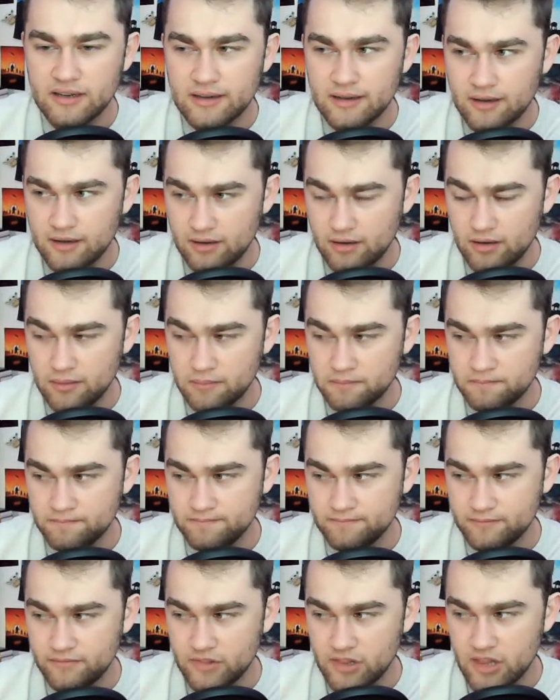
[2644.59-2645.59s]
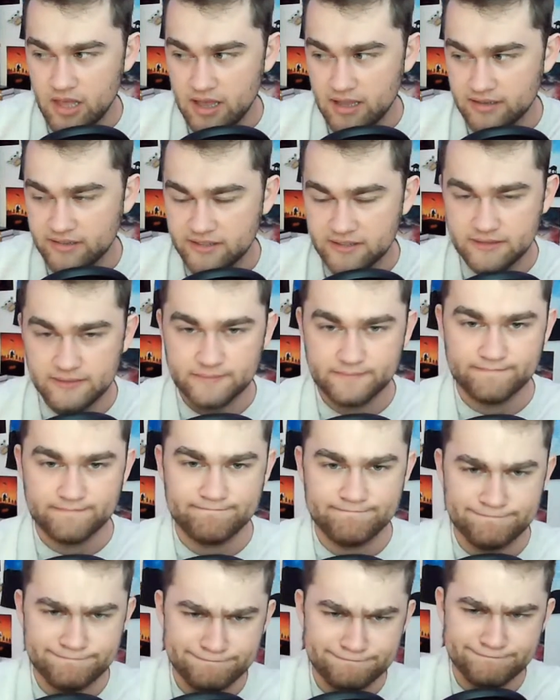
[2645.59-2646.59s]
that
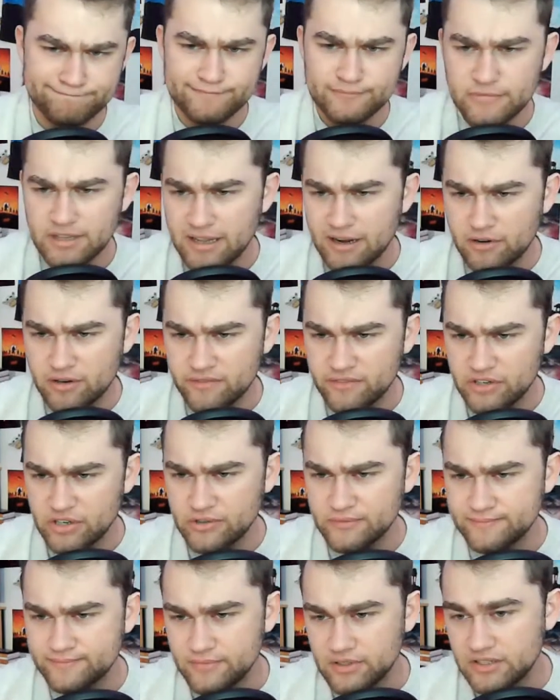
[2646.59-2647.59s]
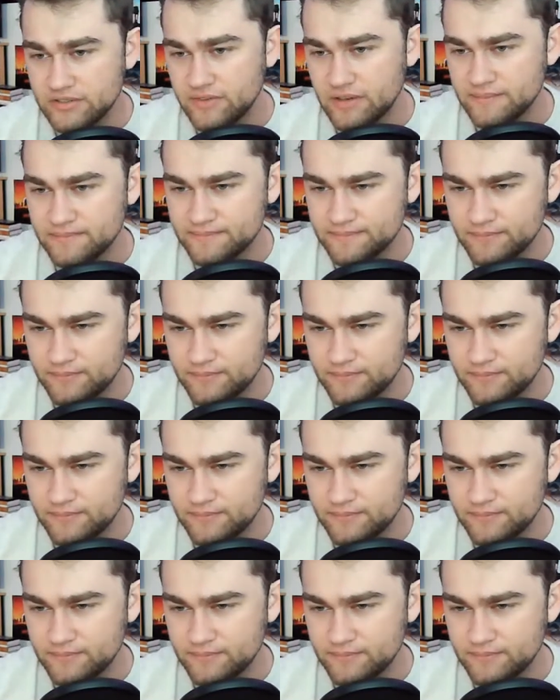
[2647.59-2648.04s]
like I don't even know, but it's fine.